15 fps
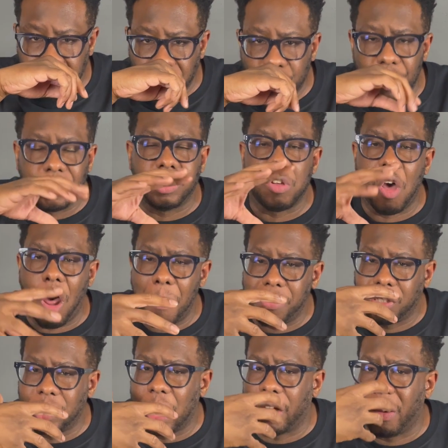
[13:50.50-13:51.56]
It's
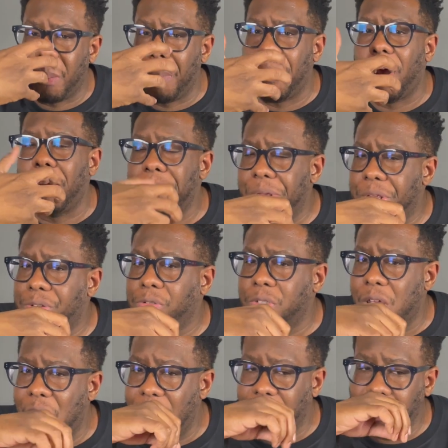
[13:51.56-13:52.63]
almost like a barbecue
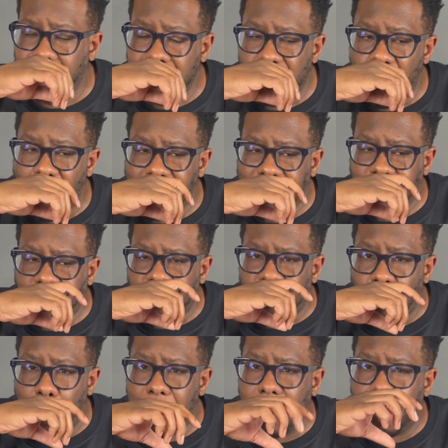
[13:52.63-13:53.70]
sauce,
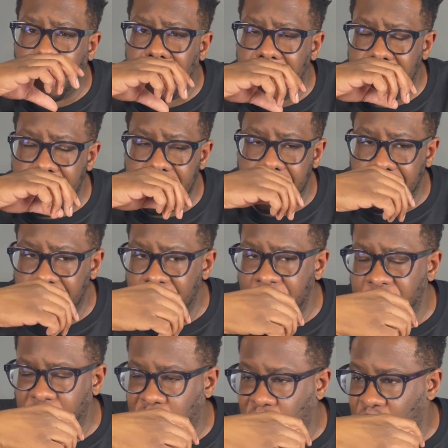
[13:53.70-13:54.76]
but with a little heat kick.
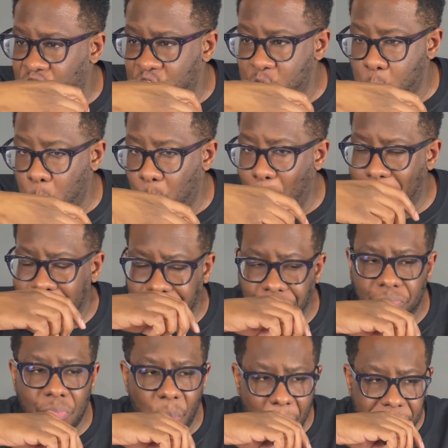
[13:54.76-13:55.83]

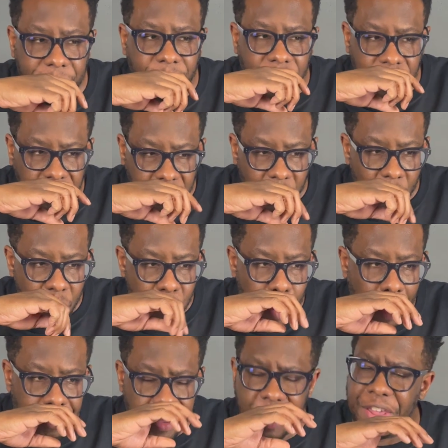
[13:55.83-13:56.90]

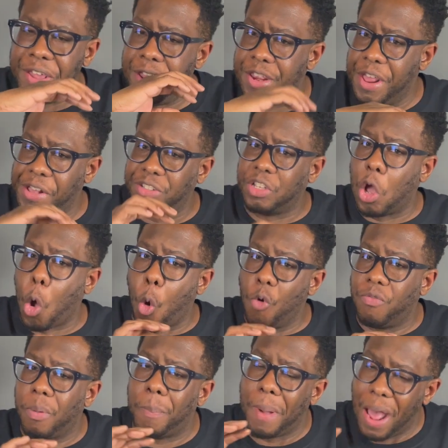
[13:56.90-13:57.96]
The heat isn't
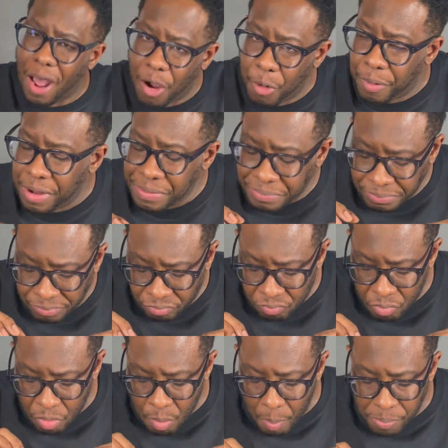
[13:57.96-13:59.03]
overpowering.
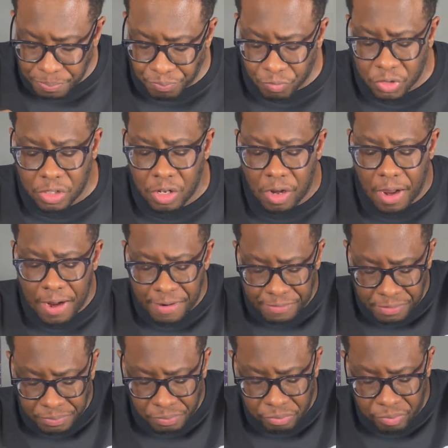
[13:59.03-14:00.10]
It's
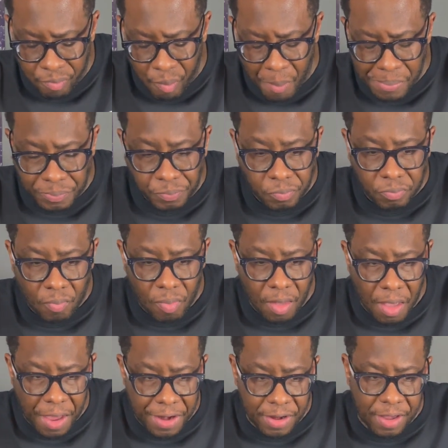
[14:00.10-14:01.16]
enough,
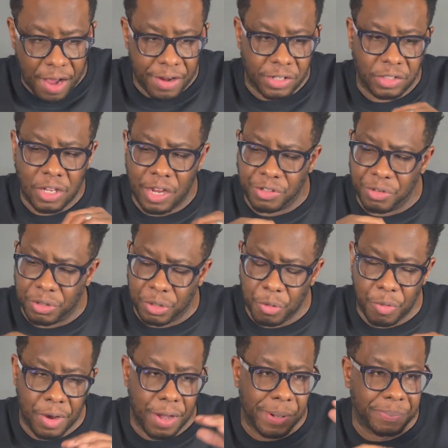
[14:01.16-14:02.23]
and it kind of takes you
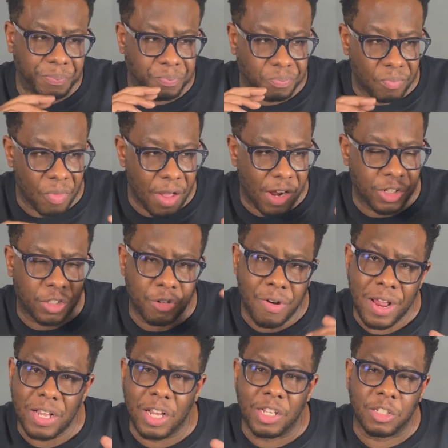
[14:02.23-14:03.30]
through
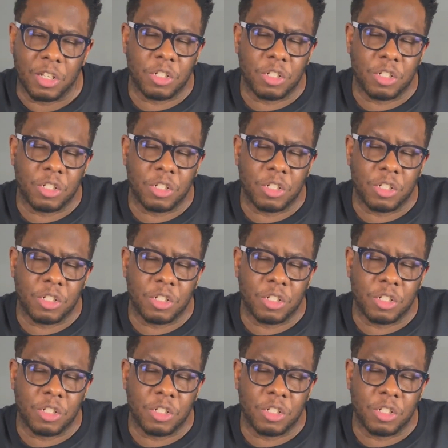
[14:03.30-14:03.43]
it's a